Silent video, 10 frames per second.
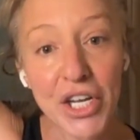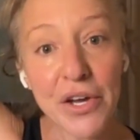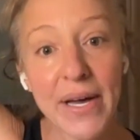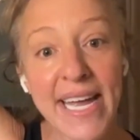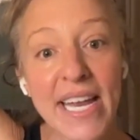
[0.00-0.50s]

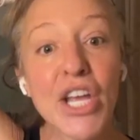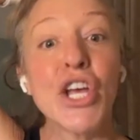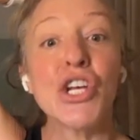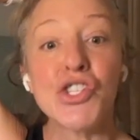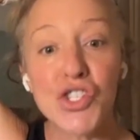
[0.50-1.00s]
do it,
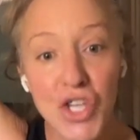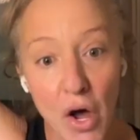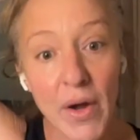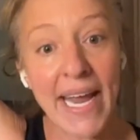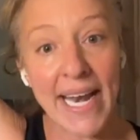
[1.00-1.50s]

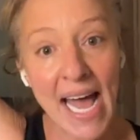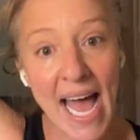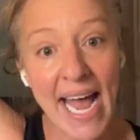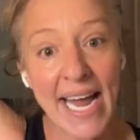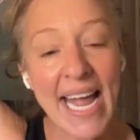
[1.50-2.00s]
so can
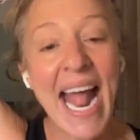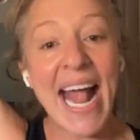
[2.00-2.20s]
I.